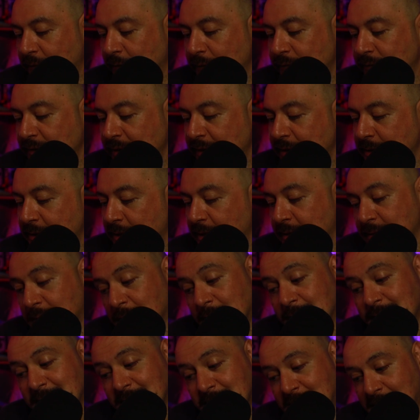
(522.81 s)
Hopefully it does.
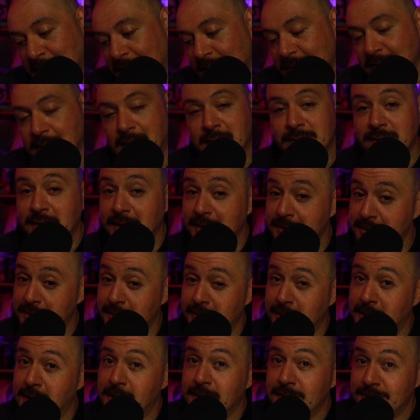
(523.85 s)
Hopefully it takes off like
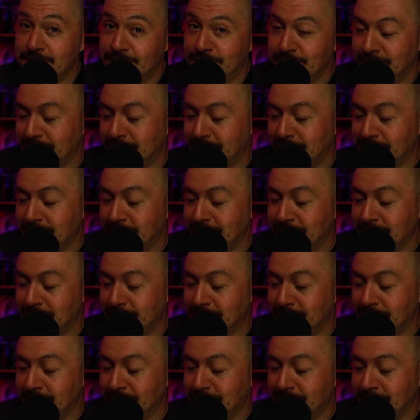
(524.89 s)
Solana's